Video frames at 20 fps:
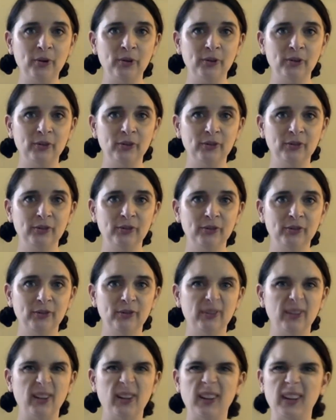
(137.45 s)

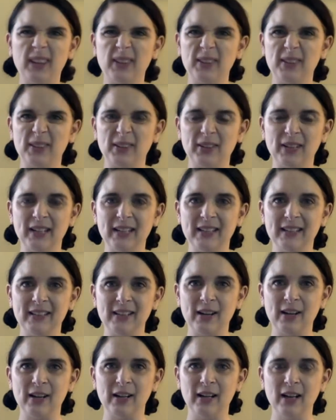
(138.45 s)
That was a great
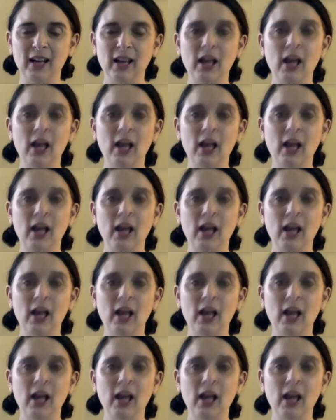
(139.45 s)
start.